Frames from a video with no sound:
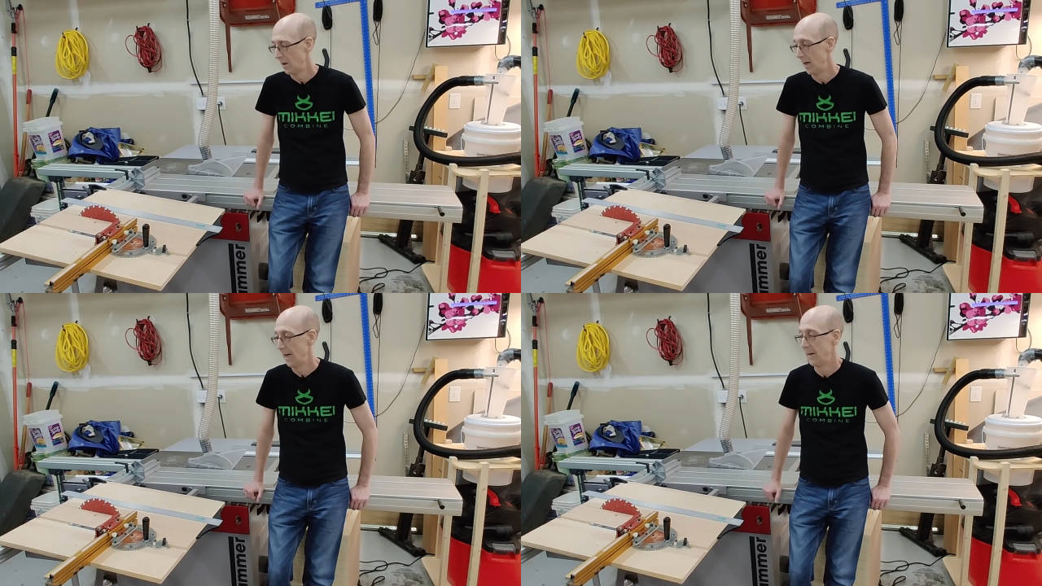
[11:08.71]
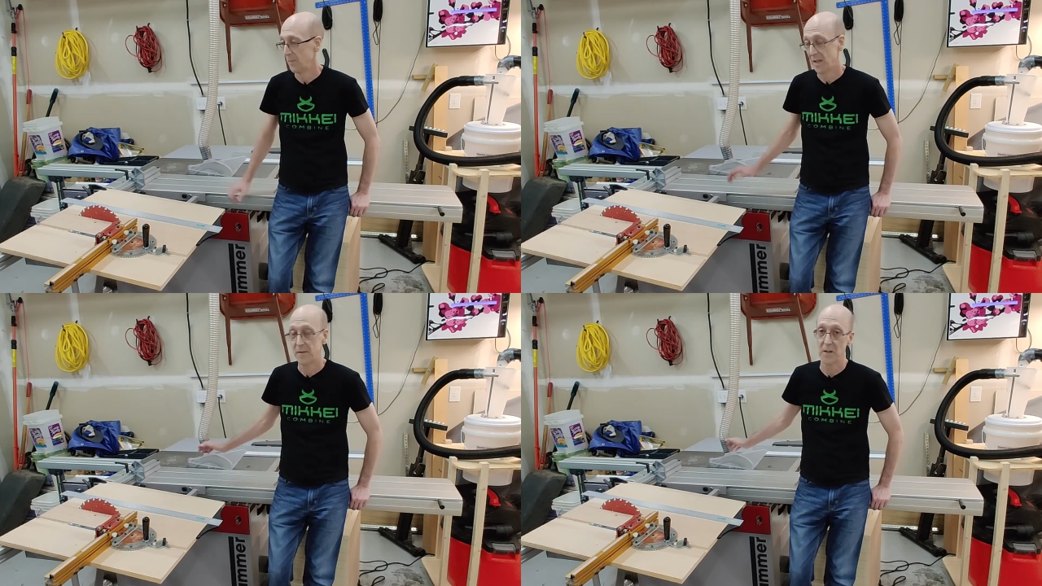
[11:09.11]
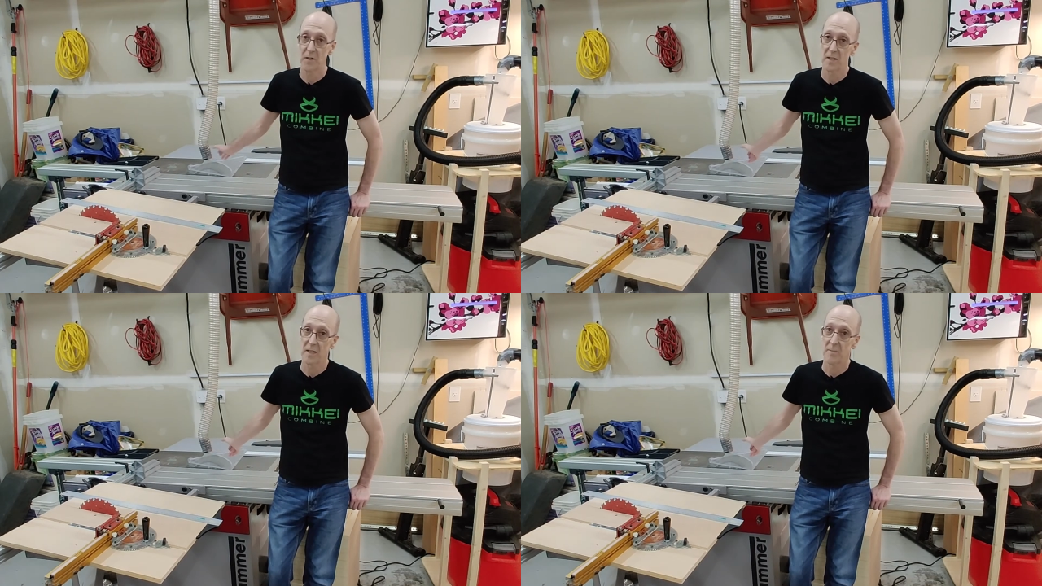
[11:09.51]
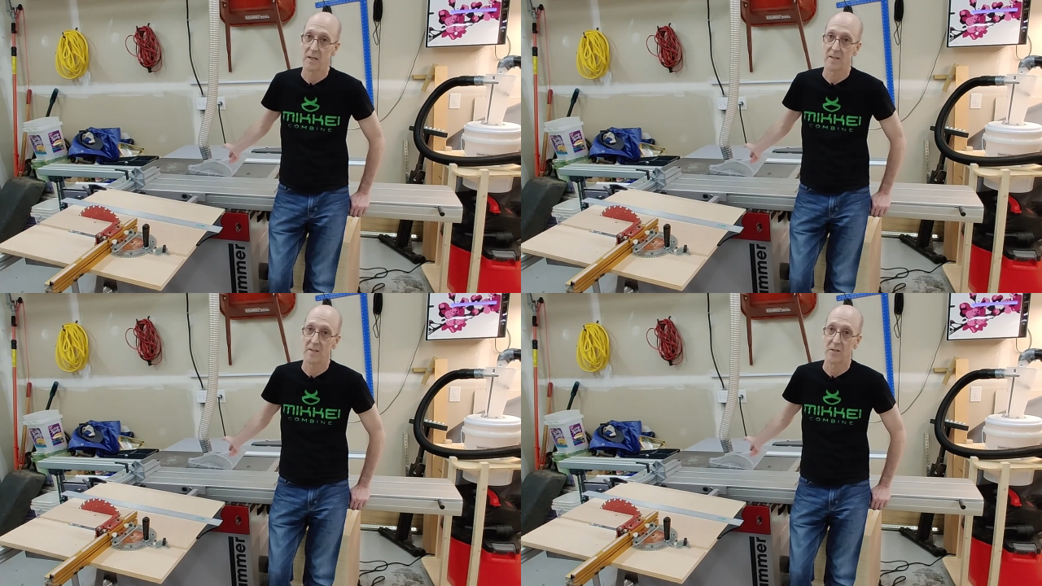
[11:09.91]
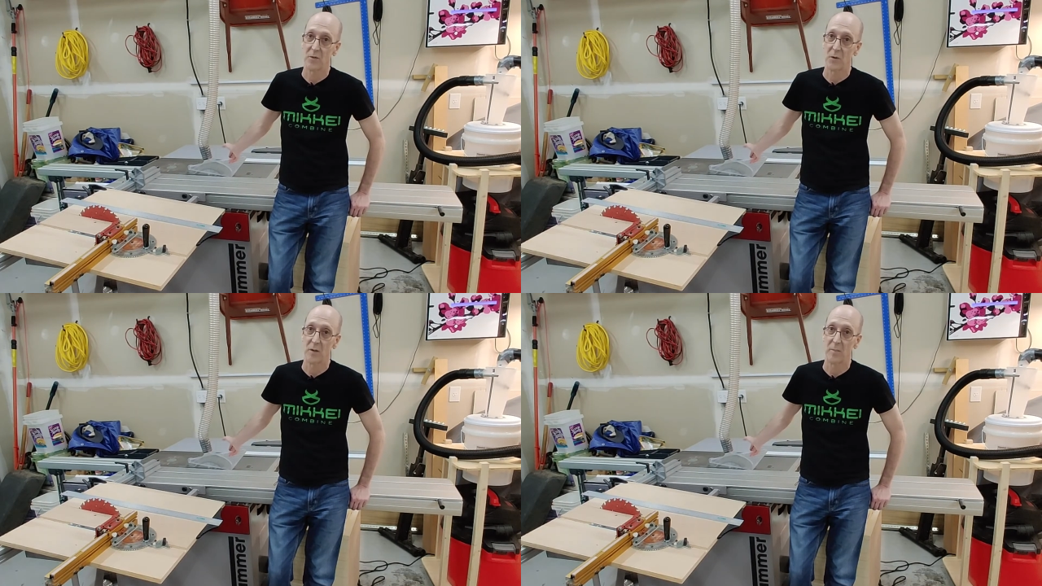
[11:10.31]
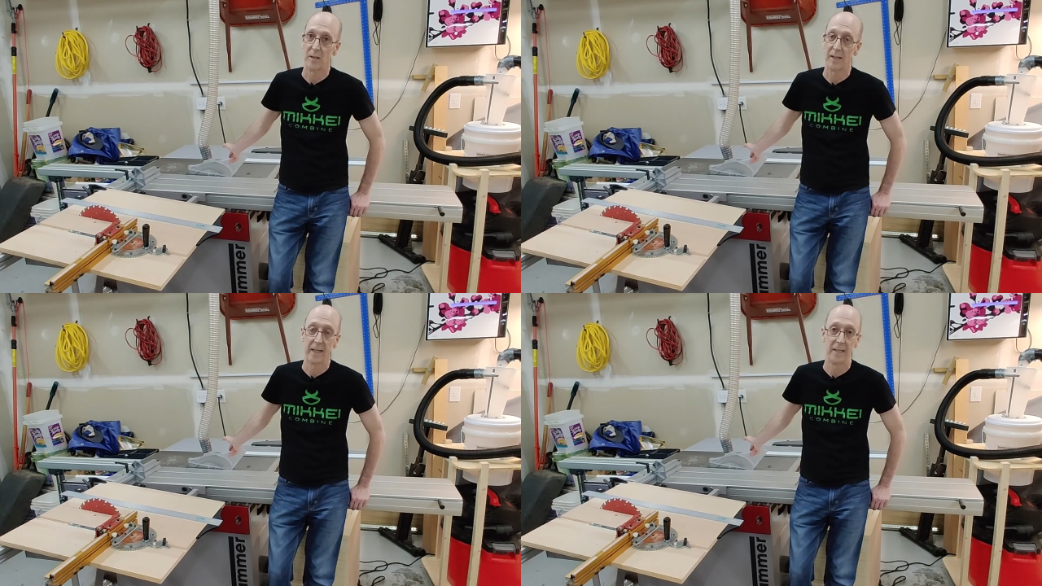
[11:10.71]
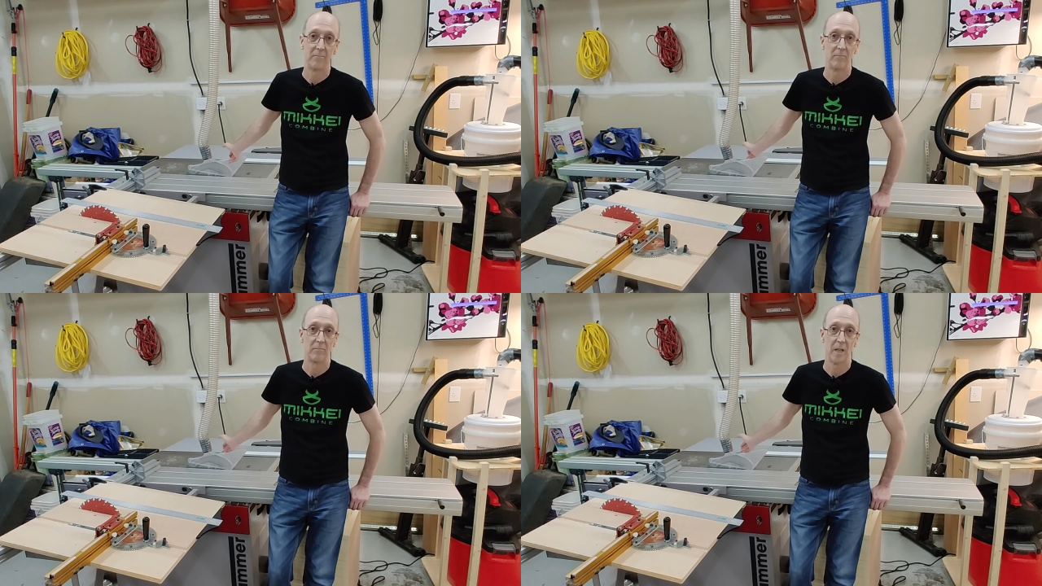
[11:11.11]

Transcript: uh, And the Felder system doesn't destroy the blade,